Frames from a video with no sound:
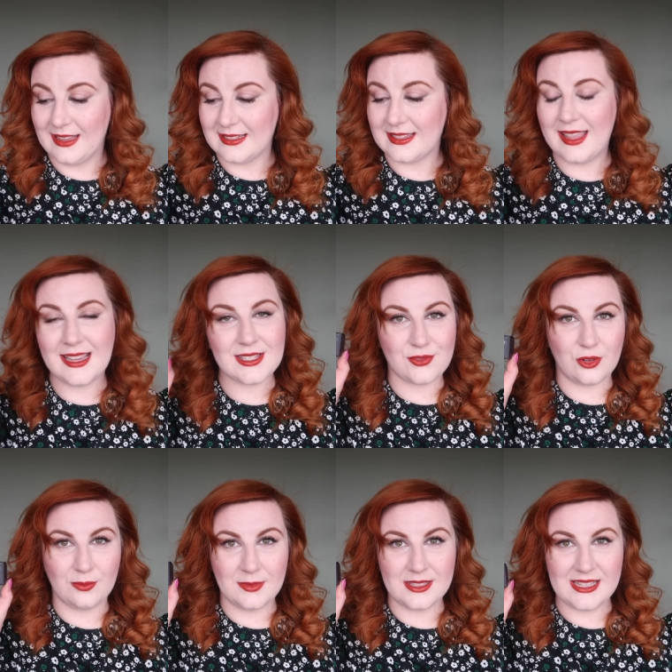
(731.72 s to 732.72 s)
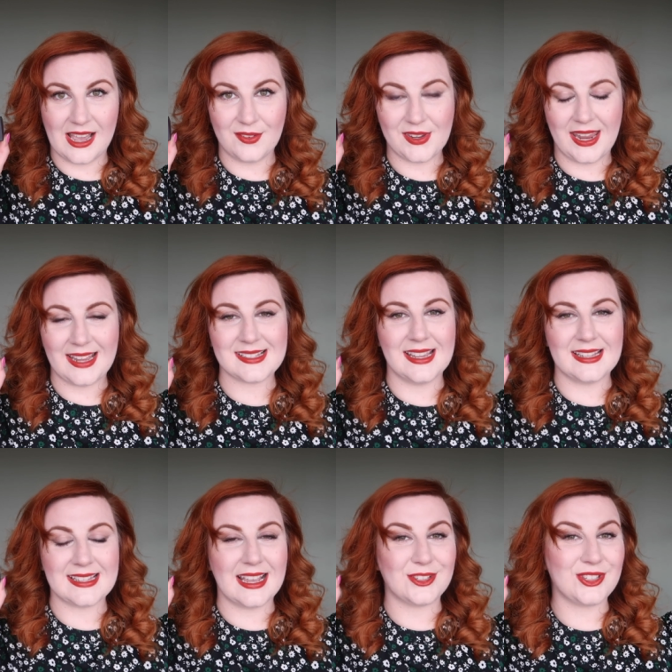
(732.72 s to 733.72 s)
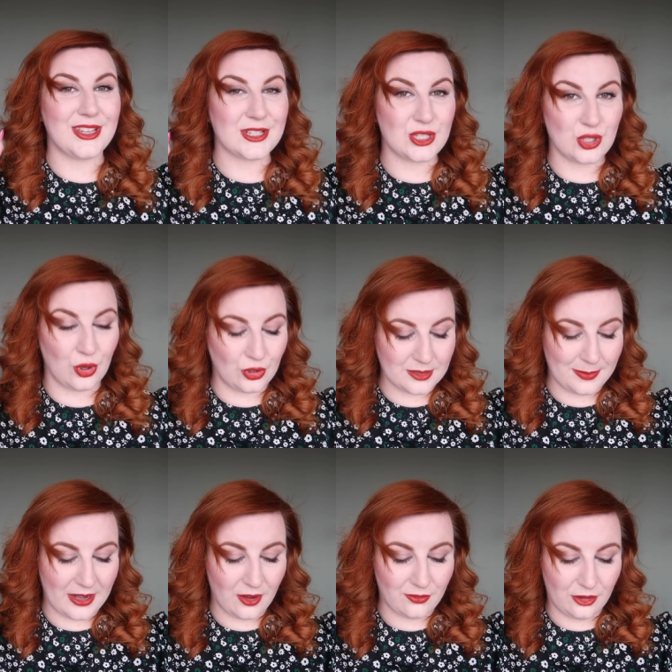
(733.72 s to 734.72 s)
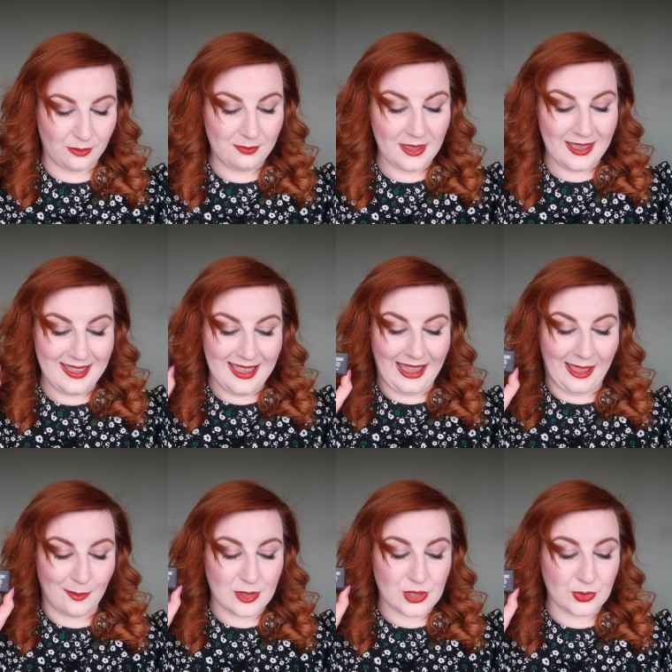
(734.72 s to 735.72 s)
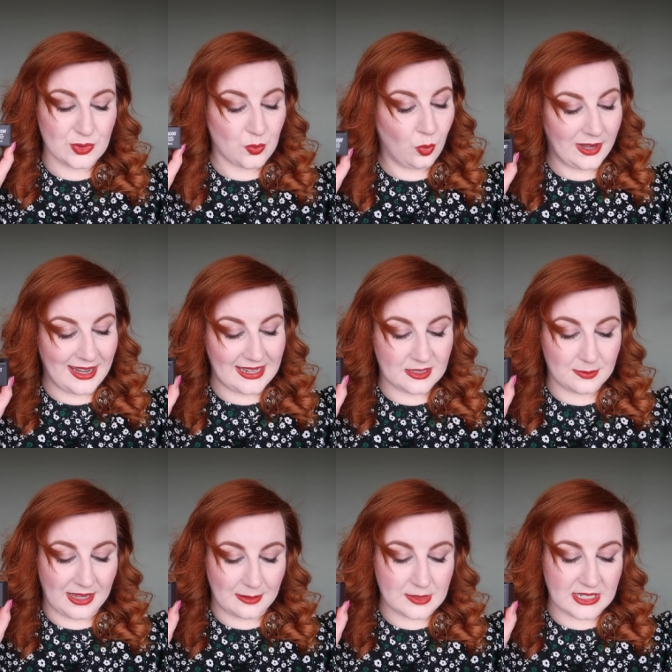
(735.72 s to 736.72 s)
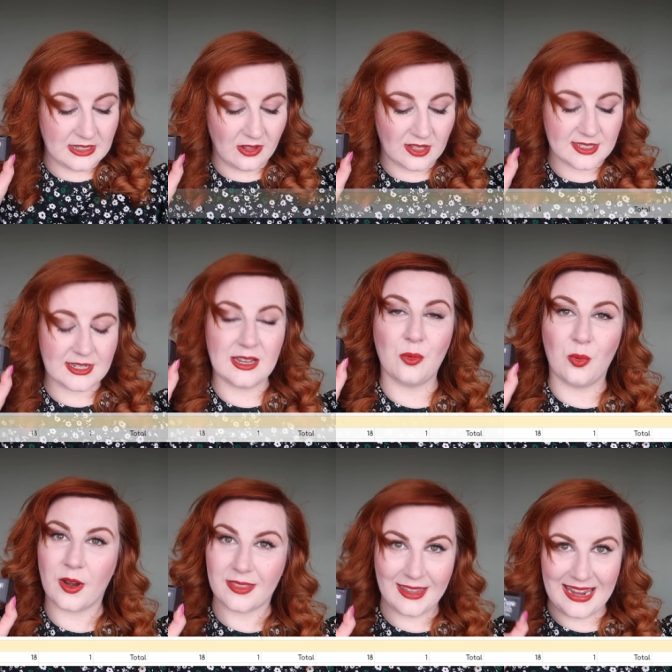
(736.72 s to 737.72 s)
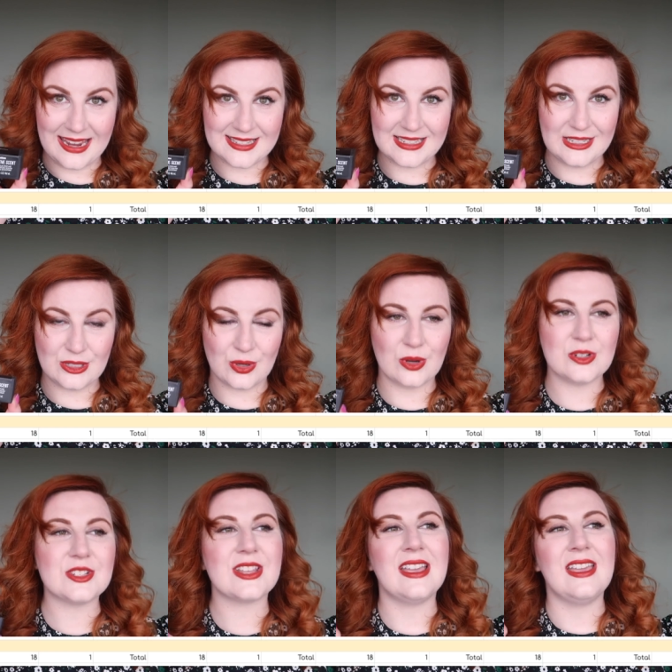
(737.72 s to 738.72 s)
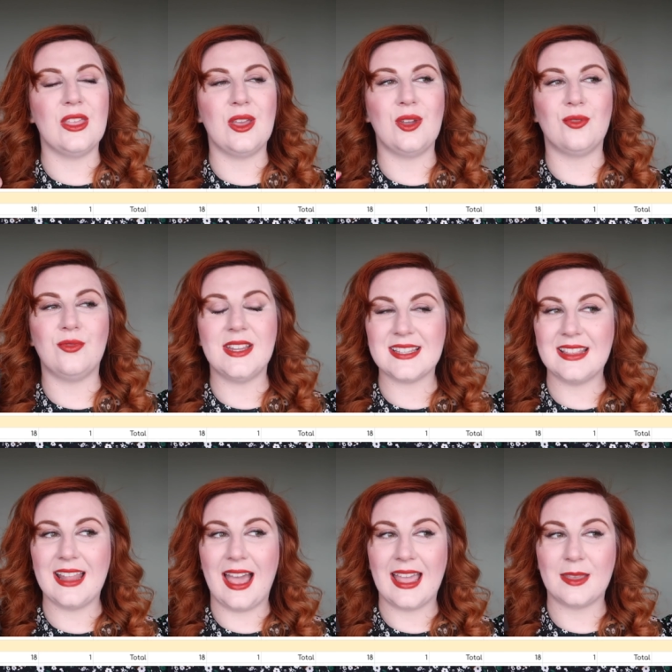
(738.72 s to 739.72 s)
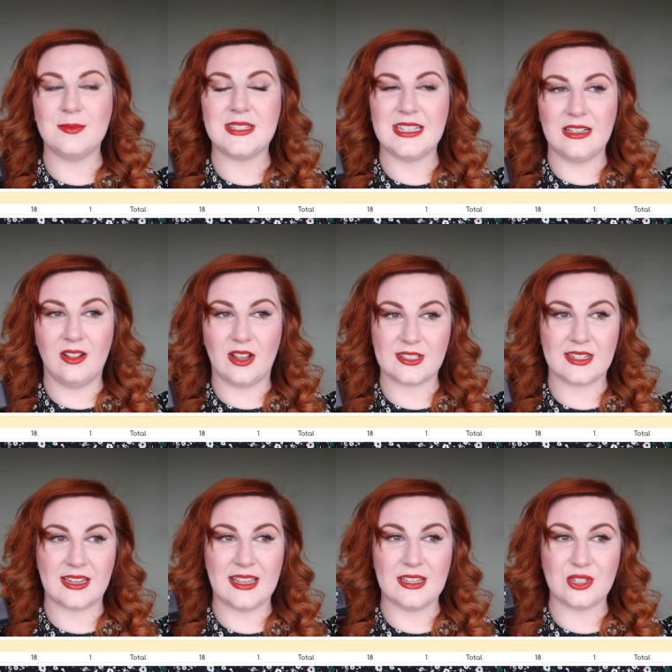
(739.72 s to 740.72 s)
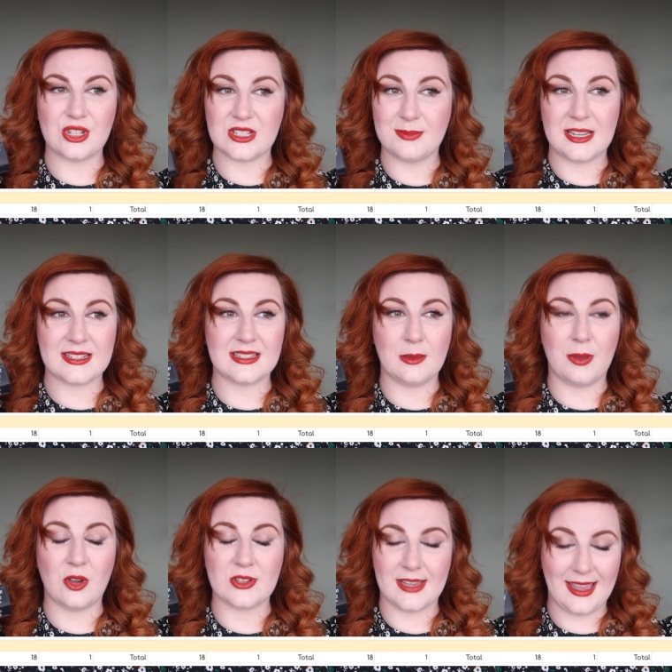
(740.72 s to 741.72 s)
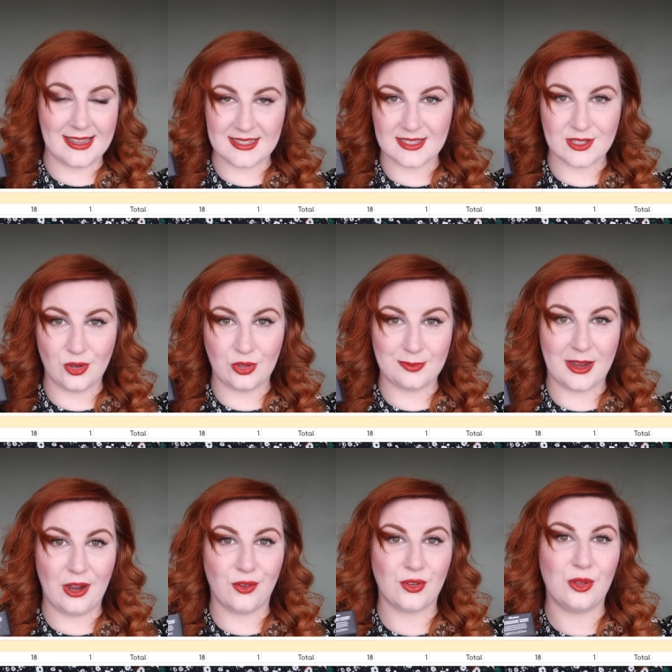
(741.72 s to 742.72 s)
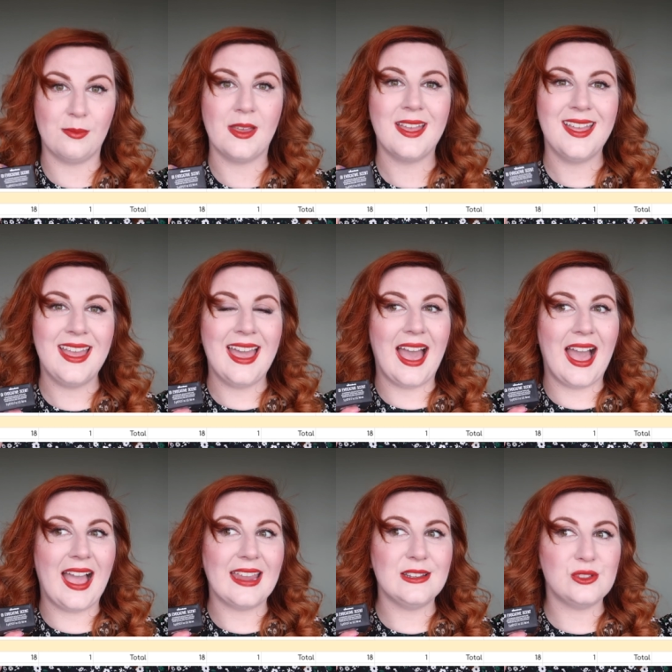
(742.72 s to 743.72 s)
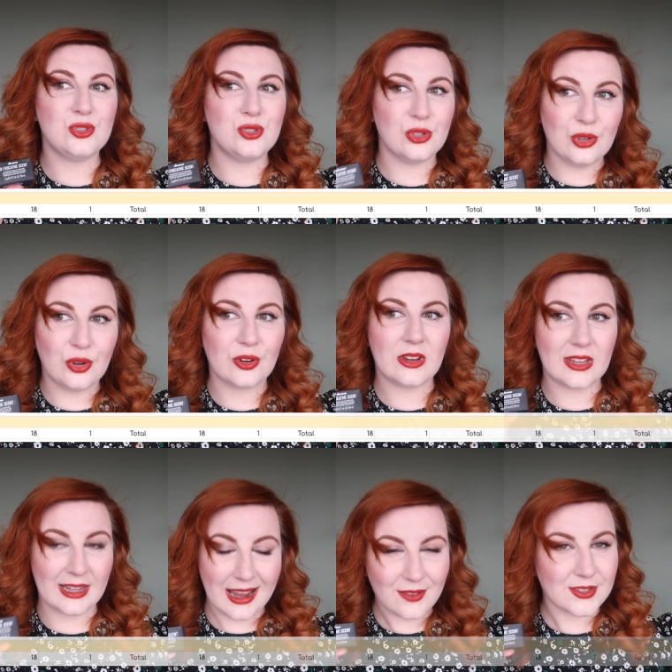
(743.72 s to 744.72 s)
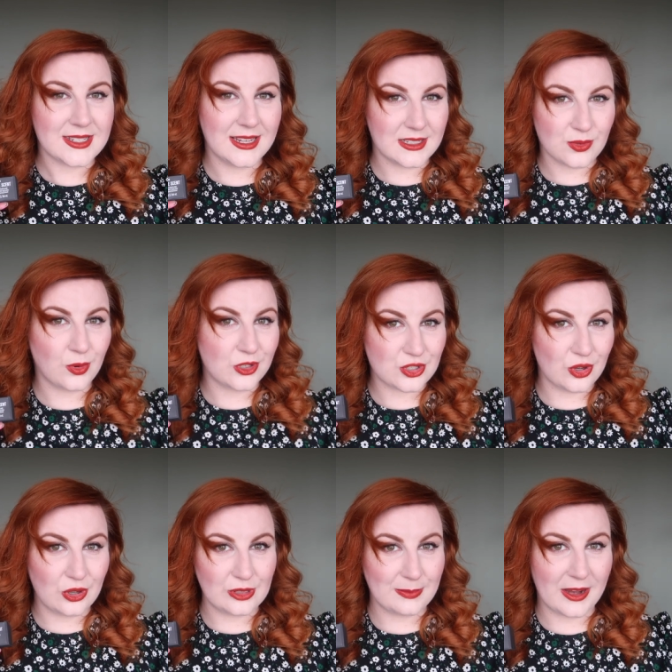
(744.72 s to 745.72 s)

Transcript: is this from Davines. It's actually a solid perfume um, so it's one item that I'm decluttering worth $18. The reason that I am decluttering it is just basically because it is a solid perfume. I do not gravitate towards solid